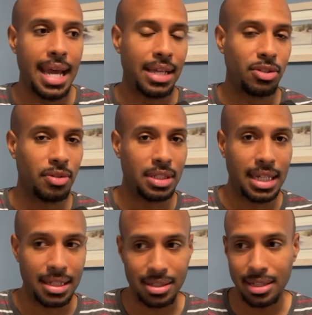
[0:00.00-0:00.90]
And so the
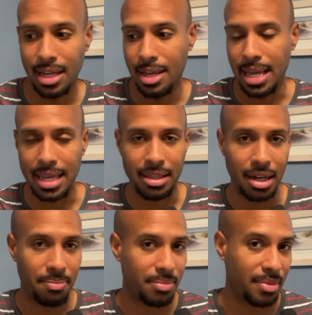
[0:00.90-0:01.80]
Saints ended
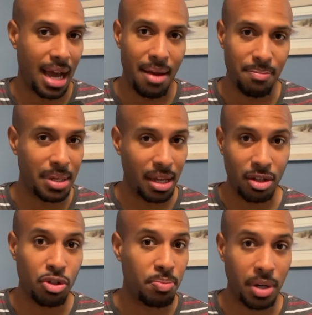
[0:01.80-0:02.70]
up not being
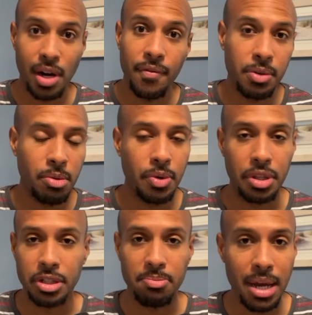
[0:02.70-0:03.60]
super comfortable with
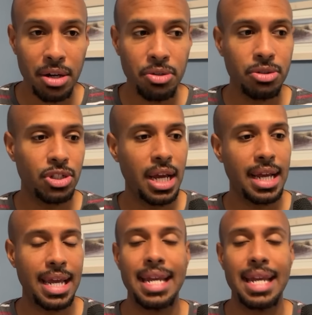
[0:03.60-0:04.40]
his medical check.